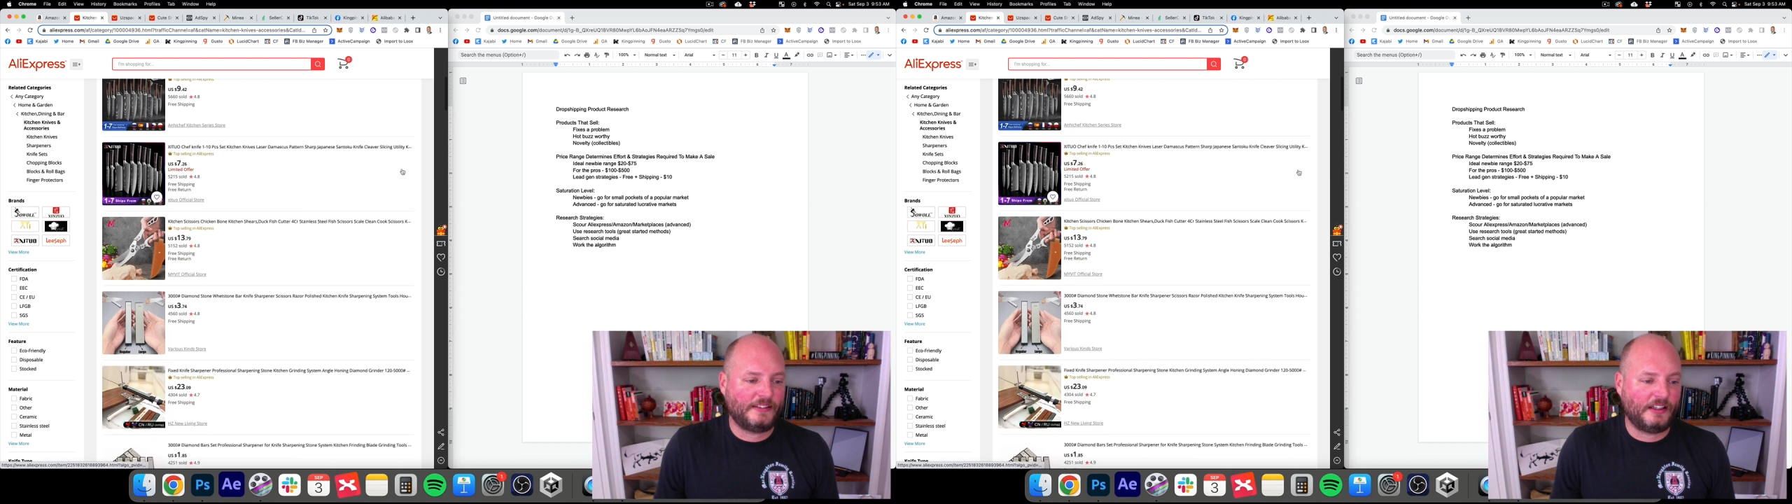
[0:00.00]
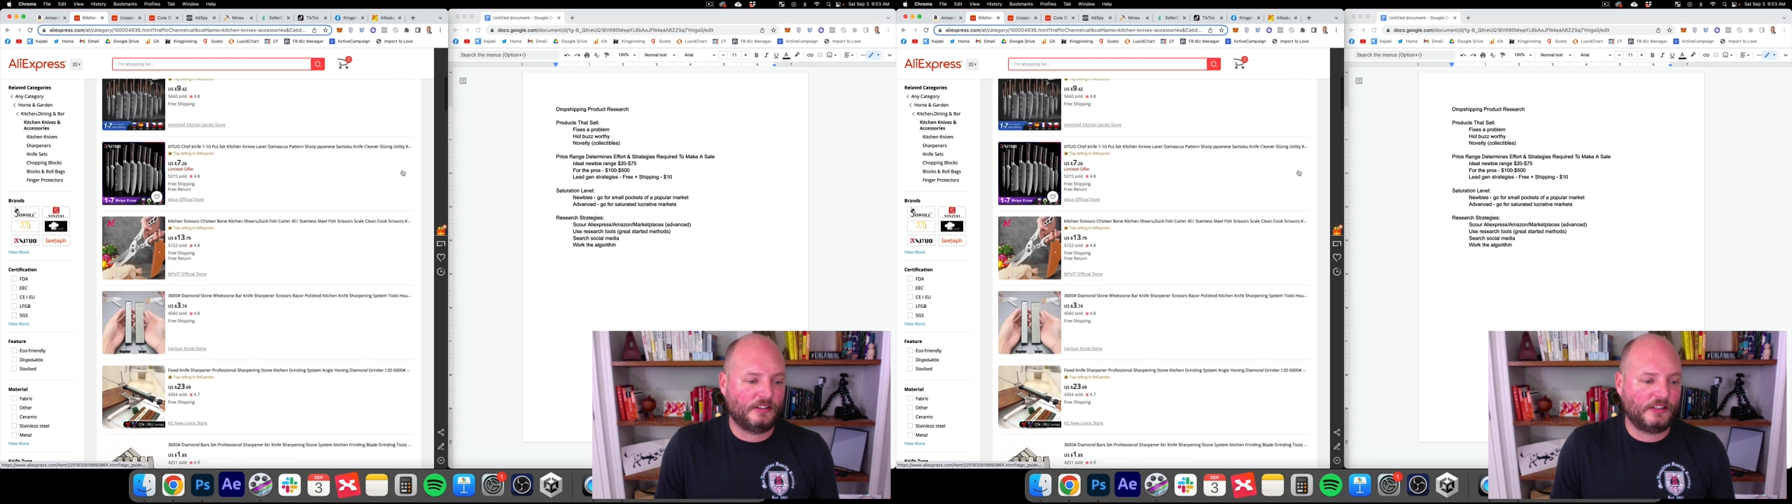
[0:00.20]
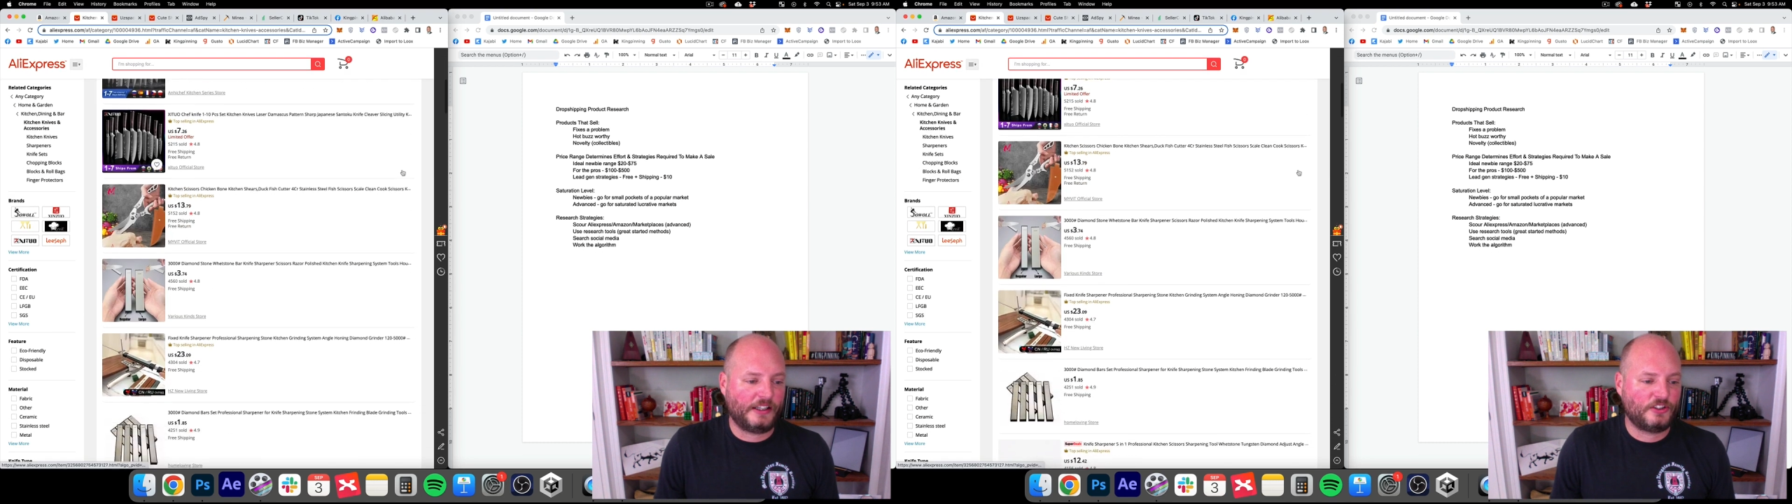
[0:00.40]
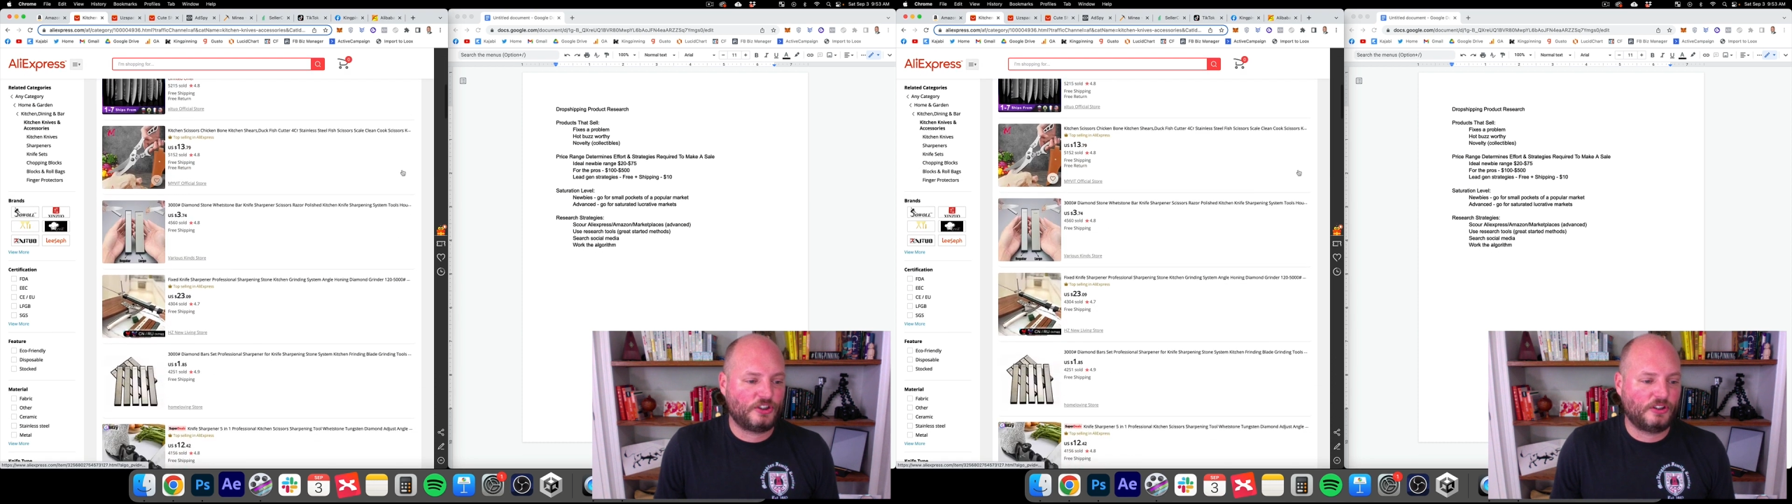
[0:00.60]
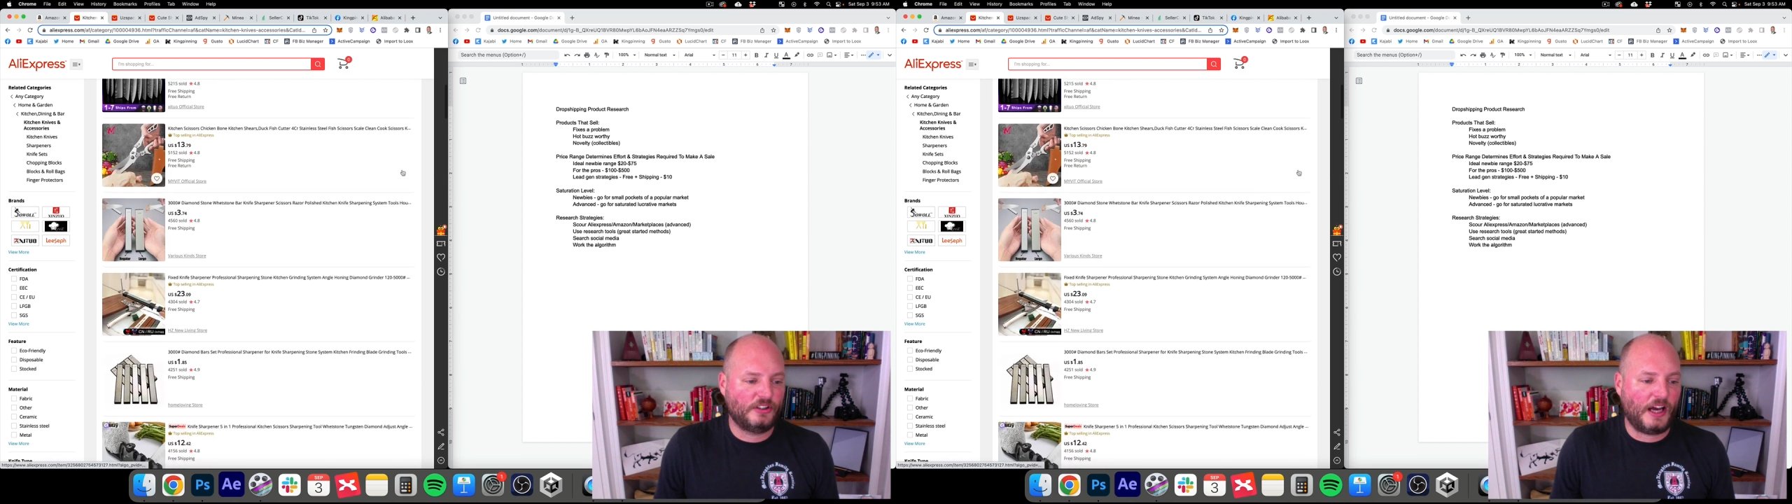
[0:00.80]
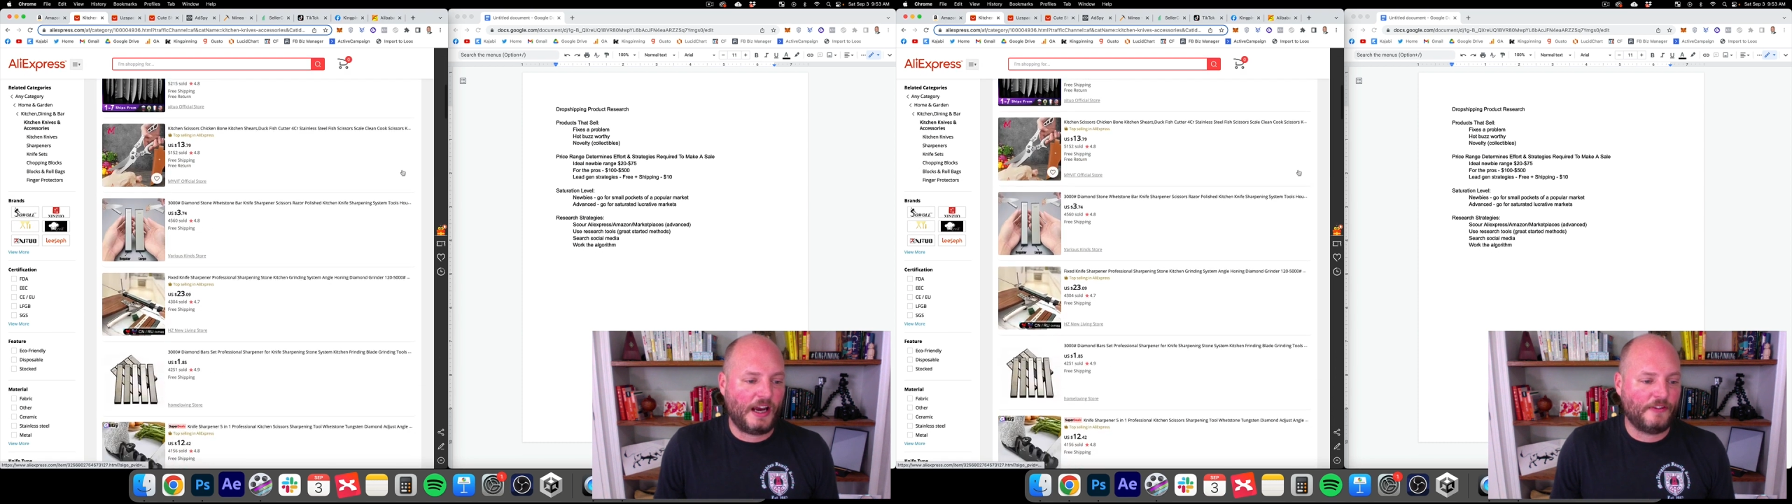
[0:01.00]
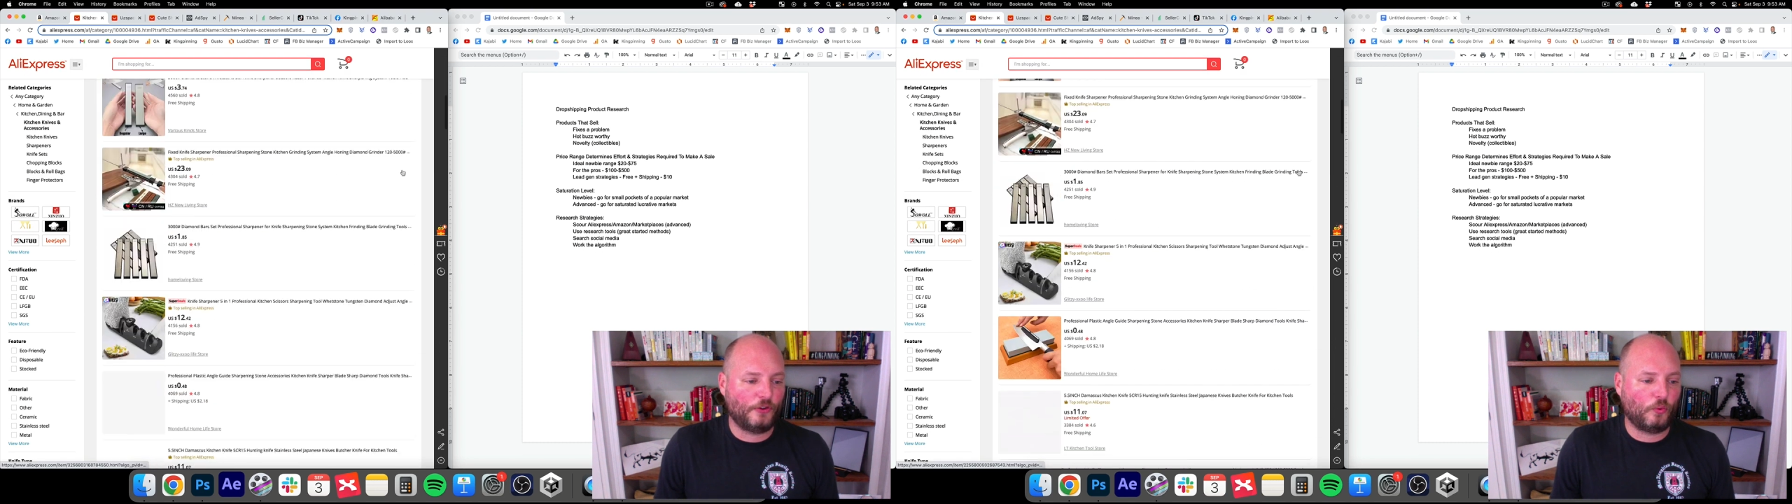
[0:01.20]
They don't like knives or